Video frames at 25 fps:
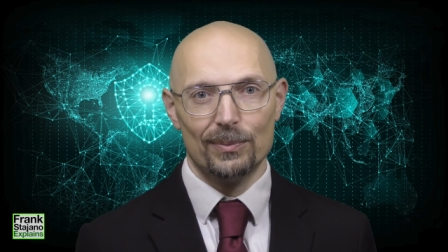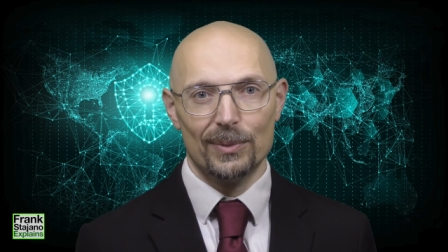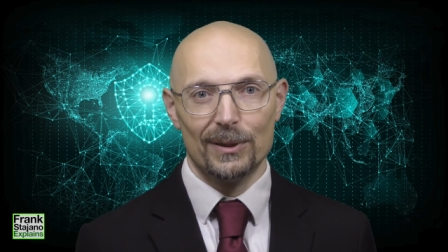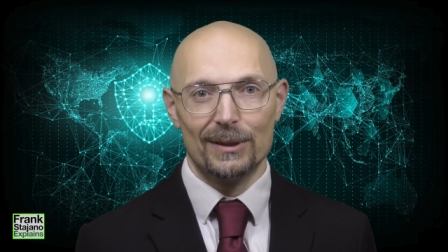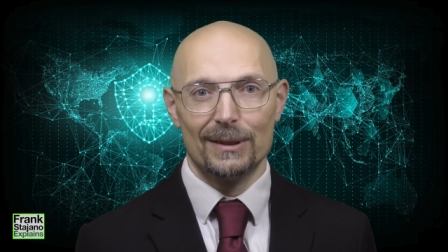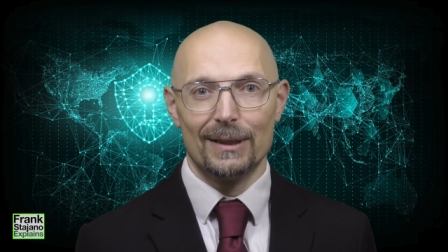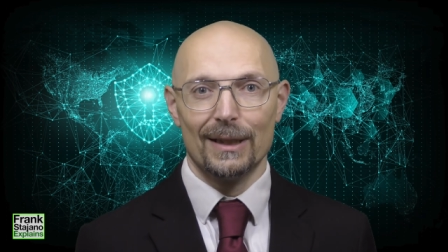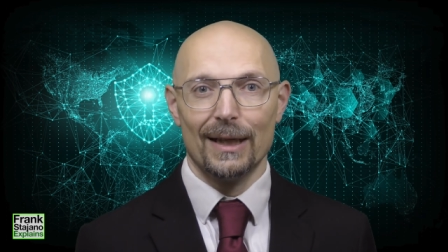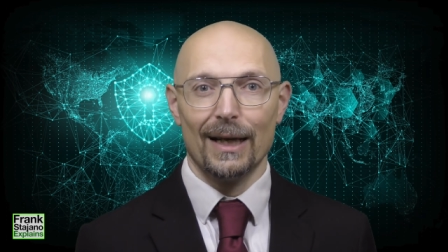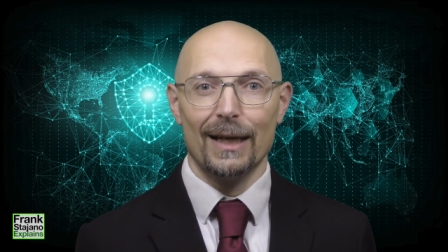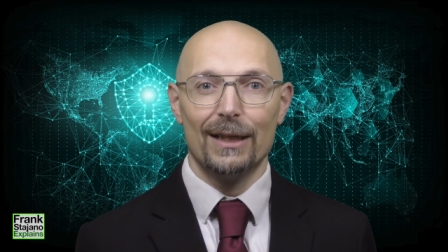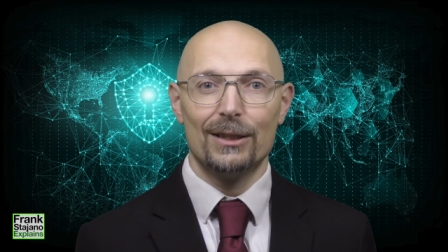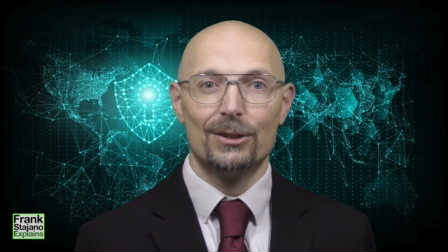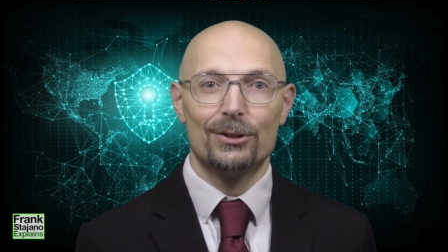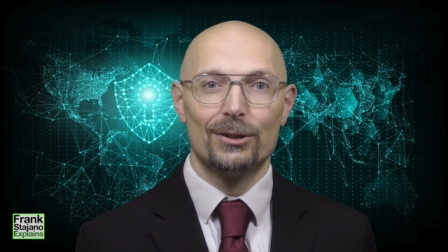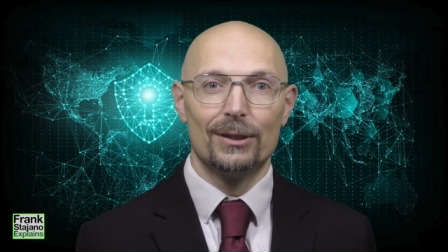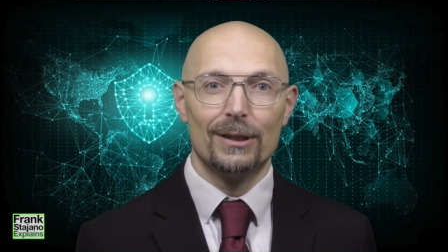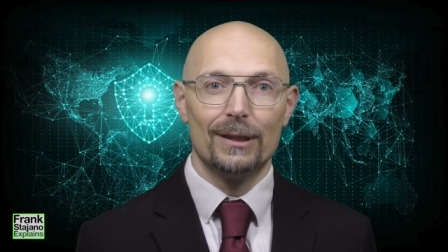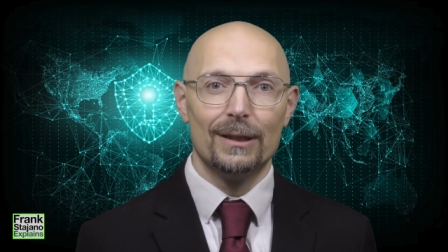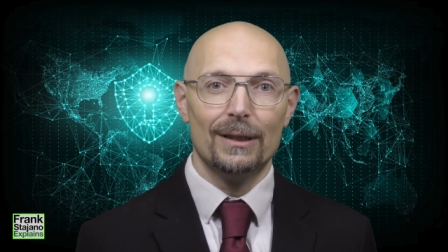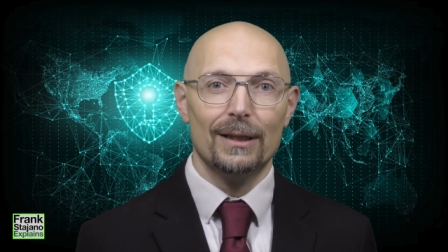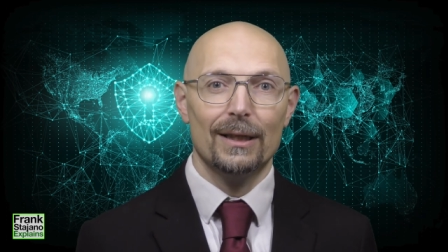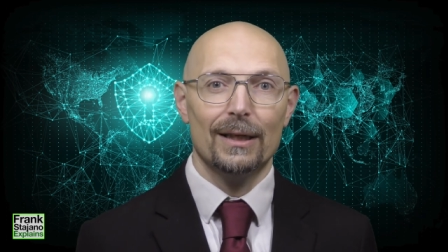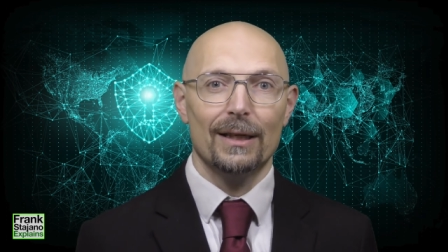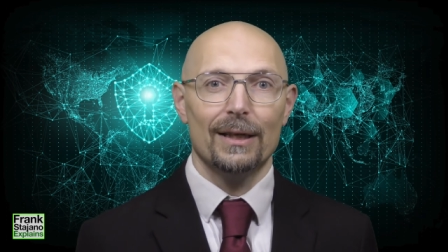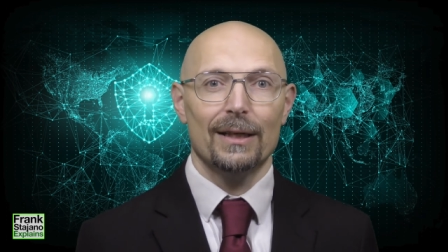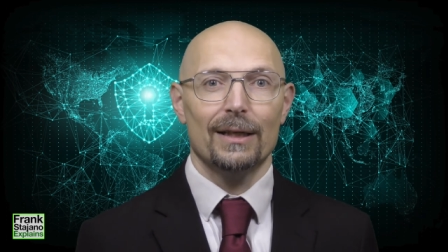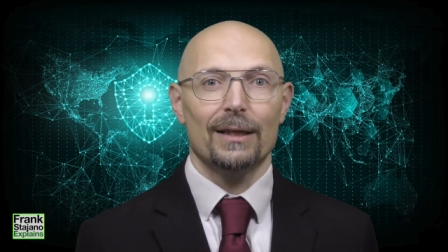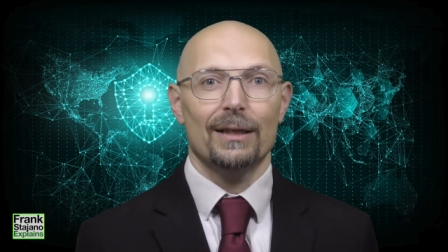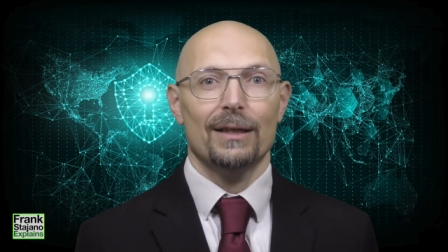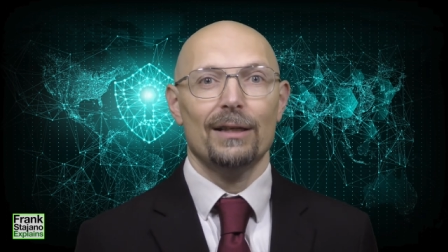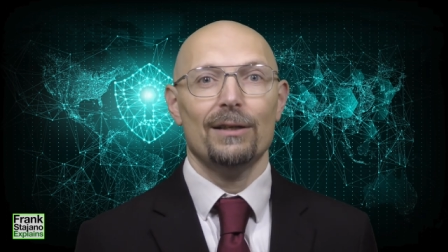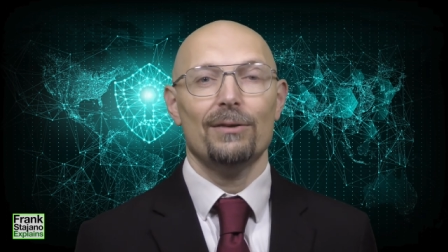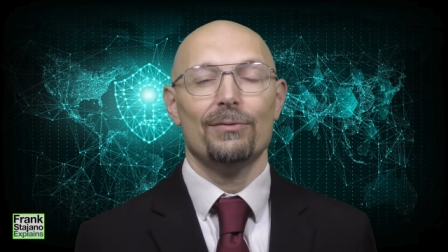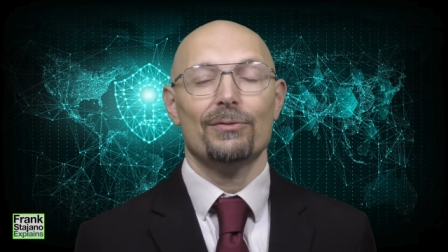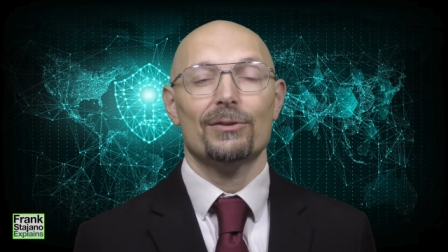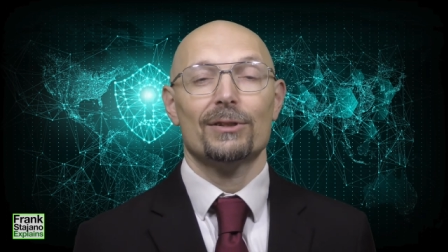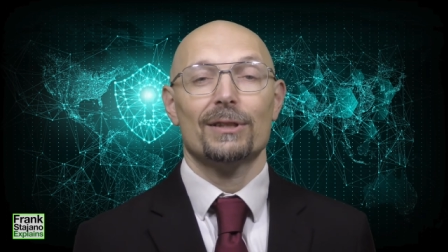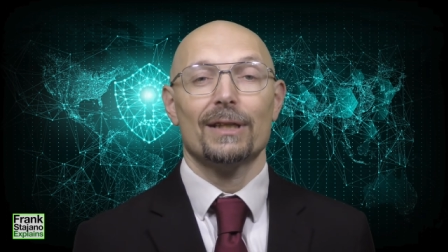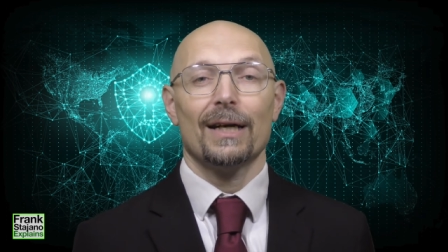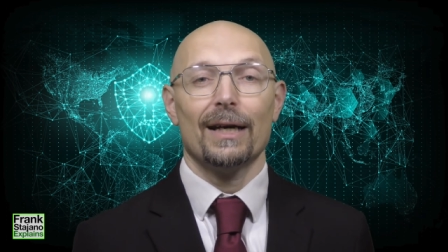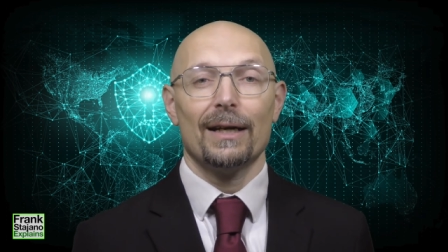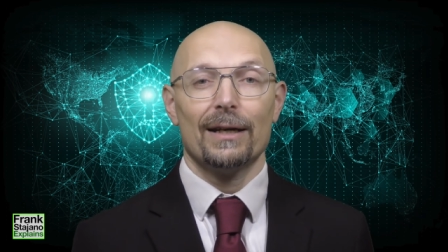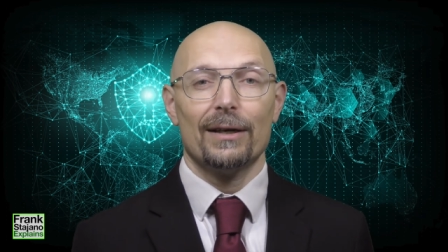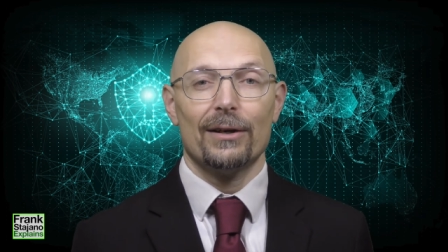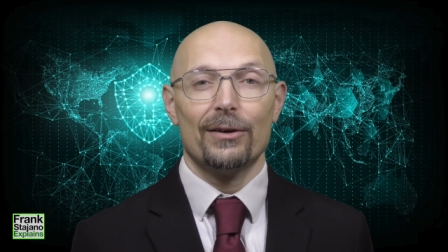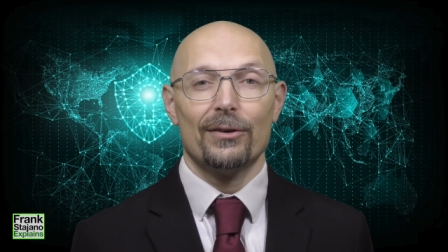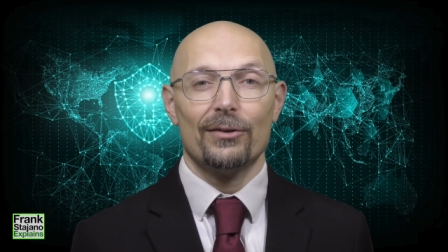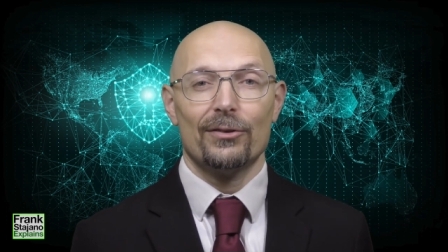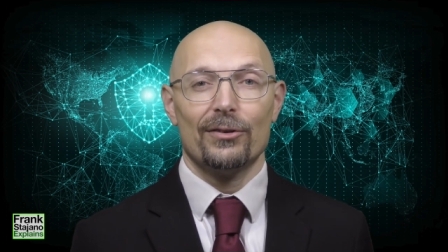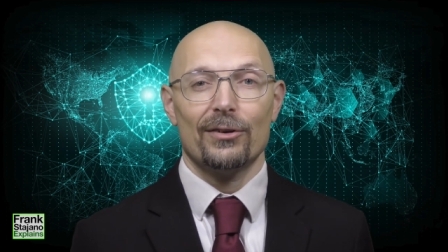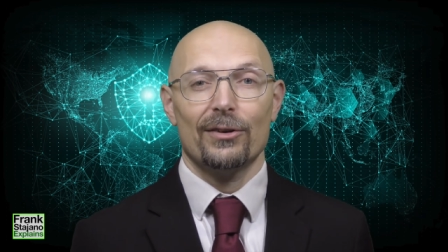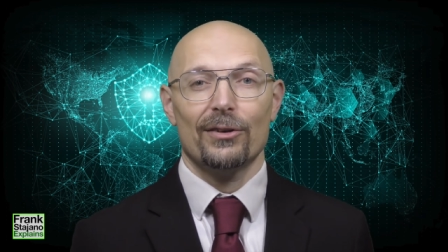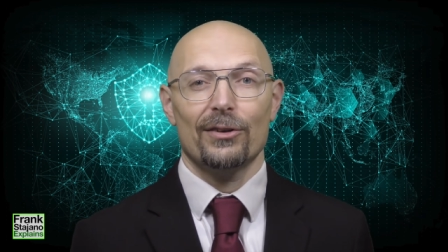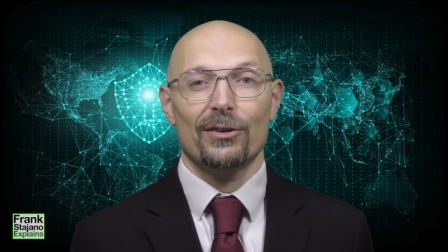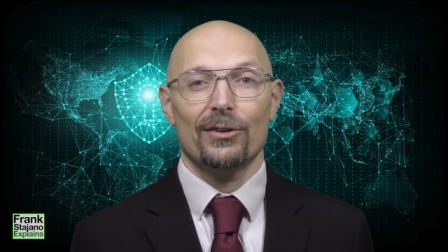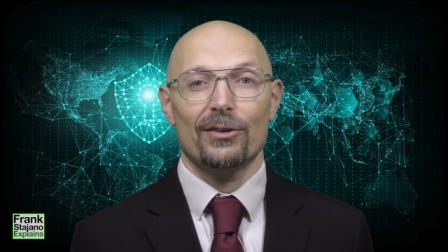But actually, if attackers